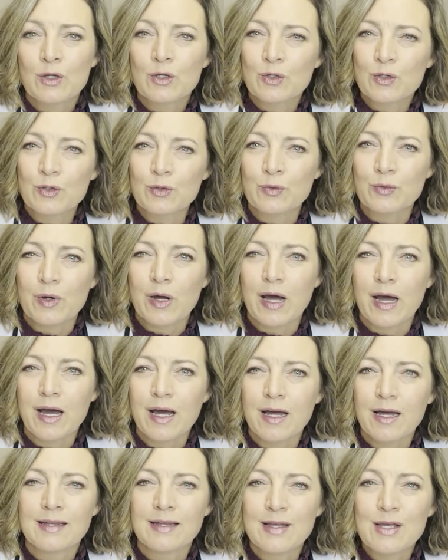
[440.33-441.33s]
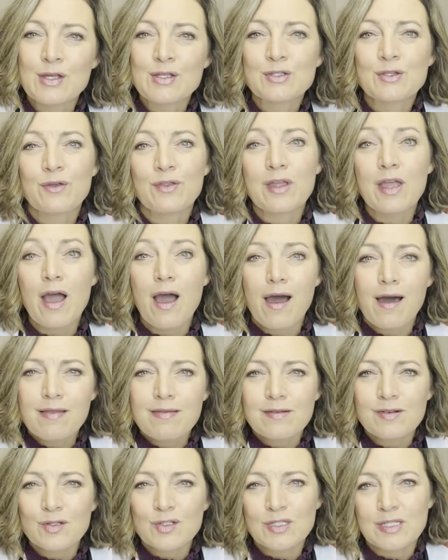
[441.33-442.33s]
Cool, huh? So the
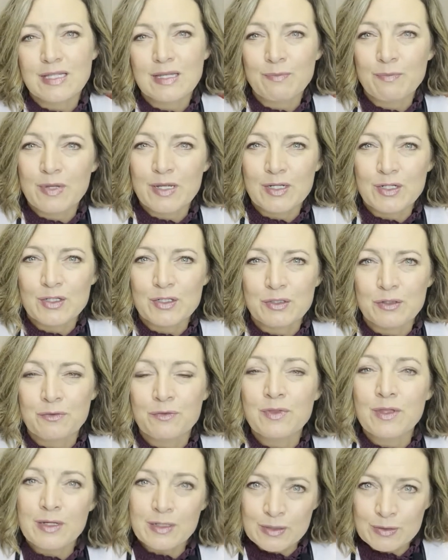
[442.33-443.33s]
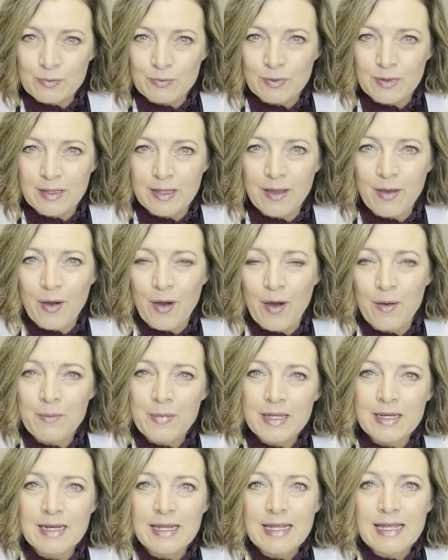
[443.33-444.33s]
other sleep issue that is really
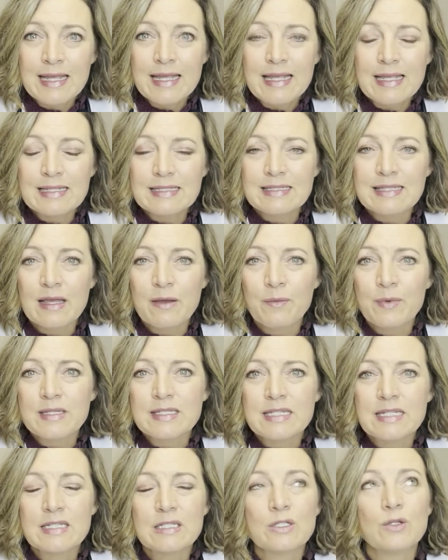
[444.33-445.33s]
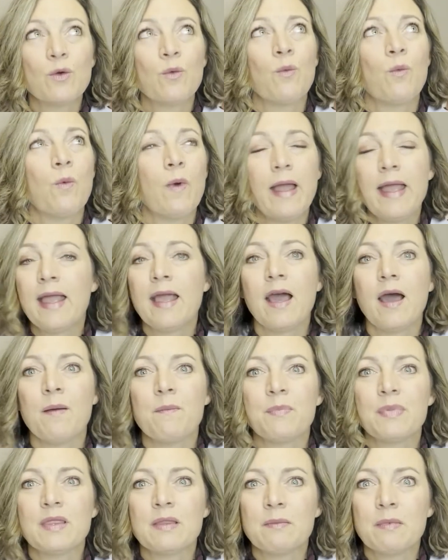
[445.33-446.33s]
common is that we tend to wake
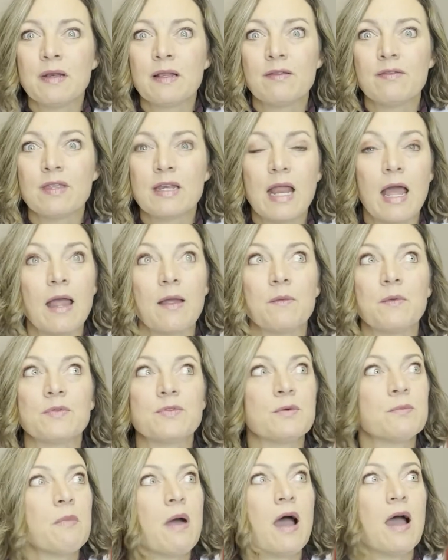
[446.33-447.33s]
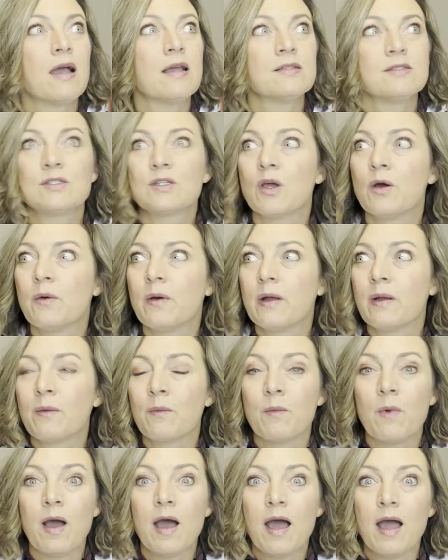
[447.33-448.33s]
up in the middle of the night with our minds
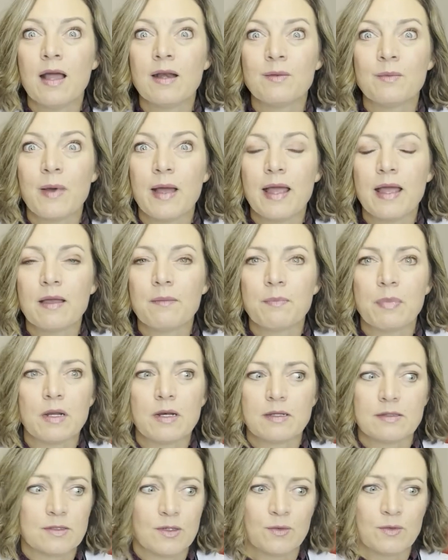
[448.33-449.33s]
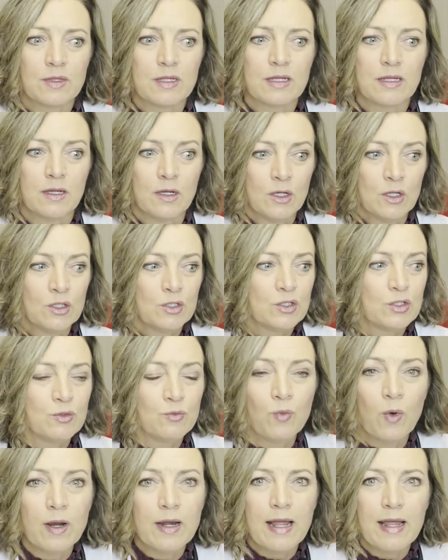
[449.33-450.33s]
going wide awake, but it's only
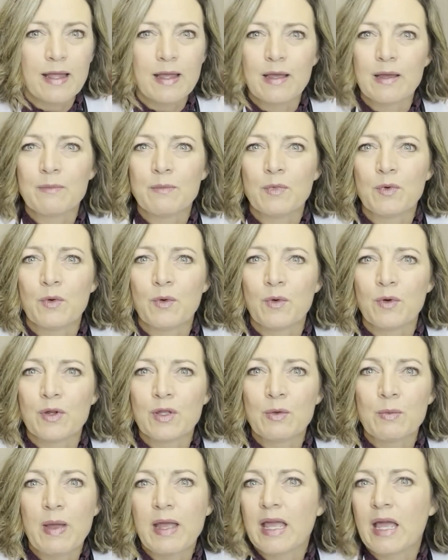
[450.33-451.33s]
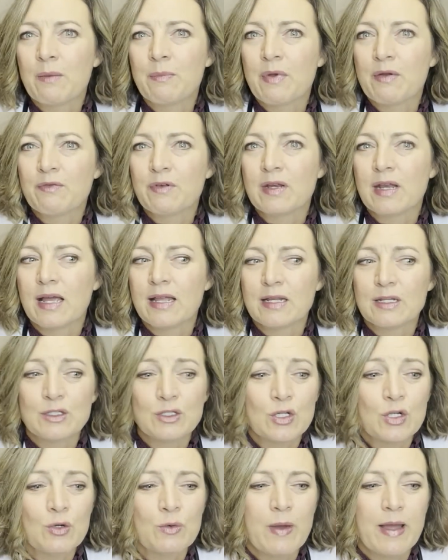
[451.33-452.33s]
1 a.m. or you wake up every night at
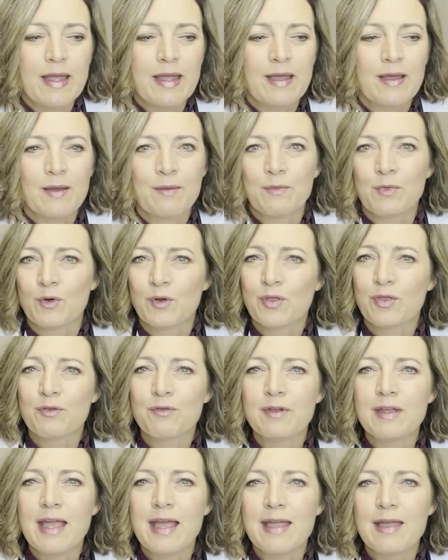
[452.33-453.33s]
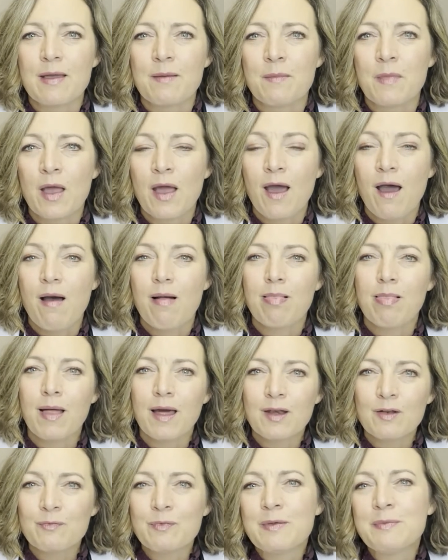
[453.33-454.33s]
2 a.m. or 3 a.m. A
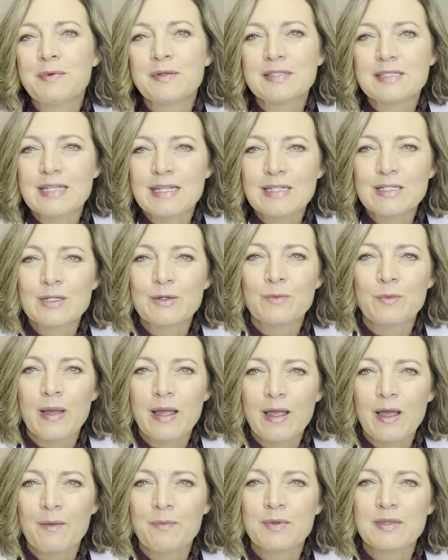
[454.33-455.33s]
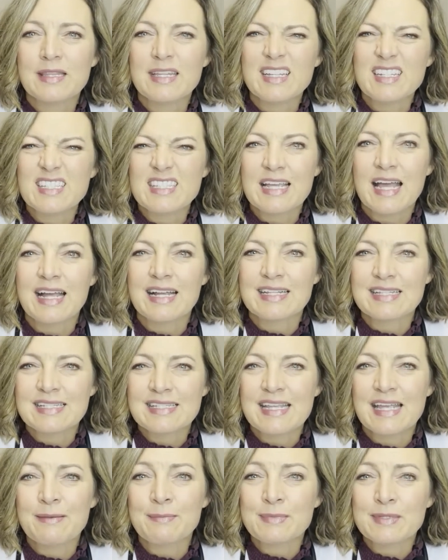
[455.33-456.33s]
lot of people tend to wake up at the exact
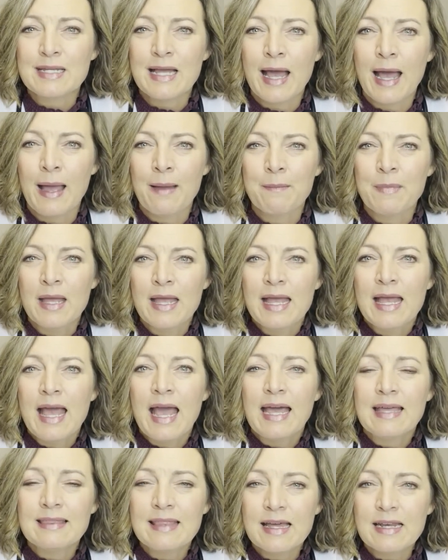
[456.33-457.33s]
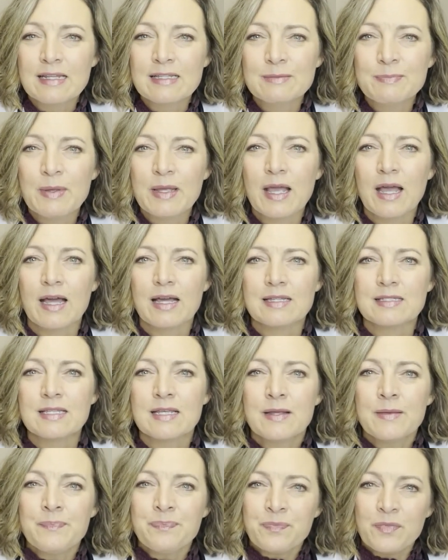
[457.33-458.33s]
same time. And that is because
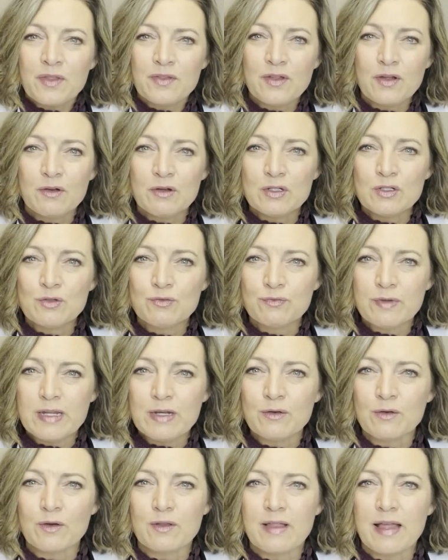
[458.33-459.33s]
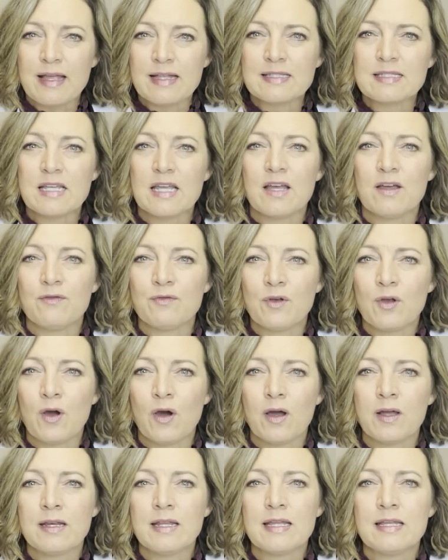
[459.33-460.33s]
their adrenal glands have
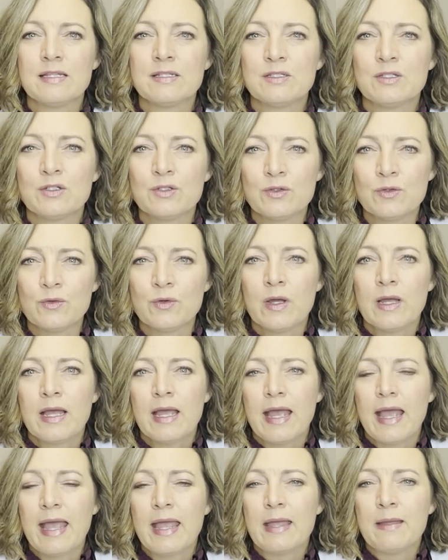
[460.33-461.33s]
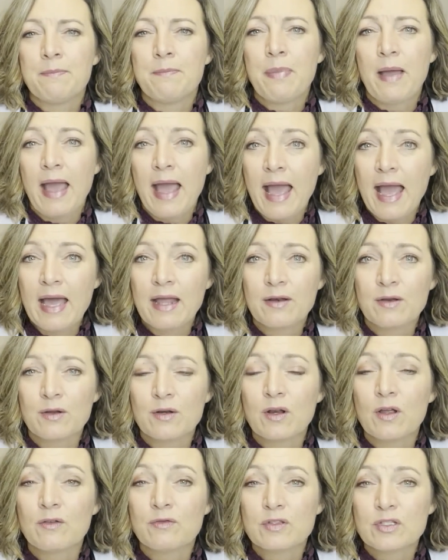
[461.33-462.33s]
gone into a
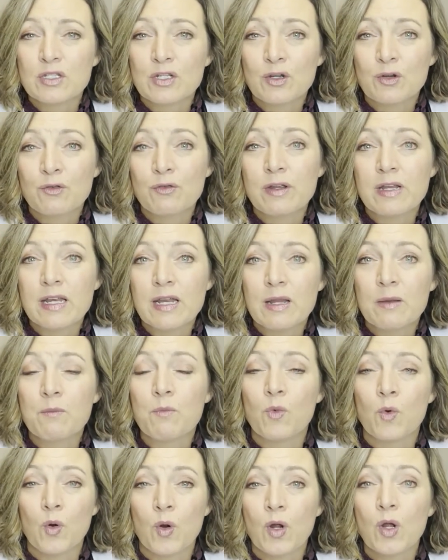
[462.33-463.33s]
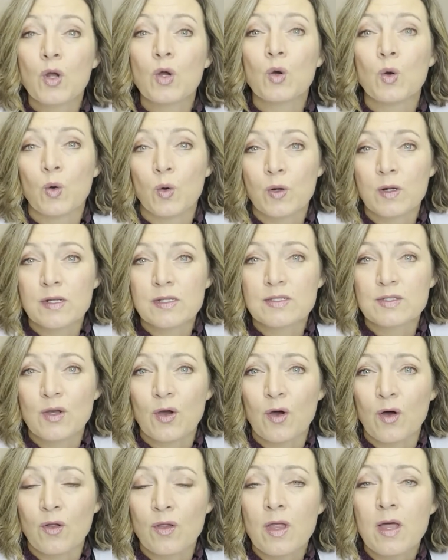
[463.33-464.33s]
pattern of secreting more
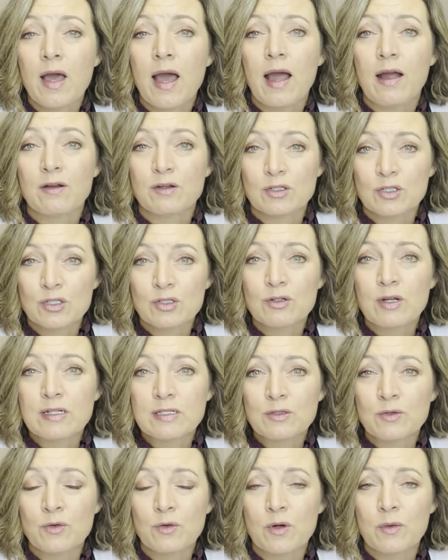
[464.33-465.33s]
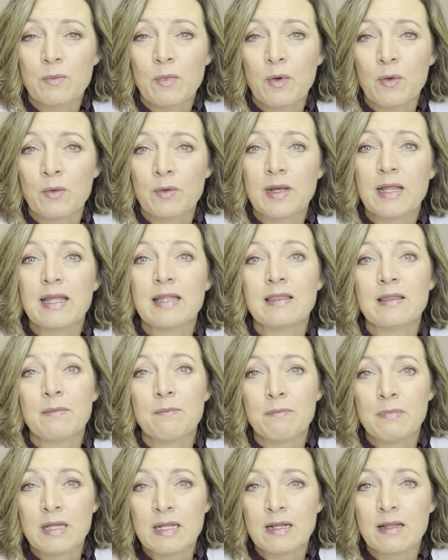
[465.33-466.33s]
cortisol, our stress hormone, in the
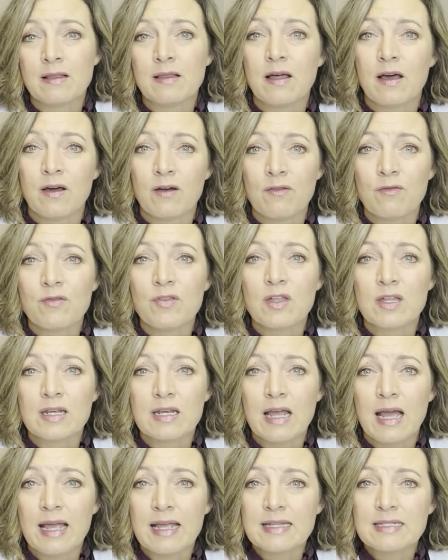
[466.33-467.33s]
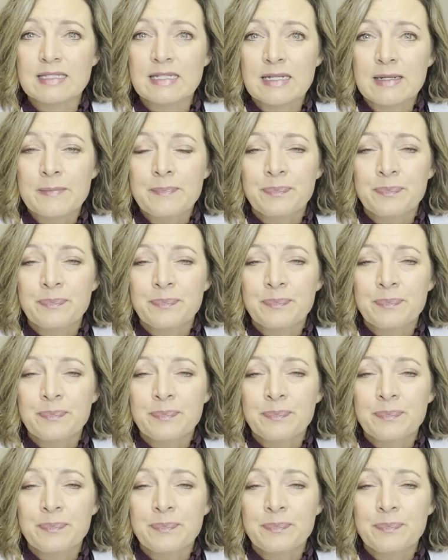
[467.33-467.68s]
middle of the night.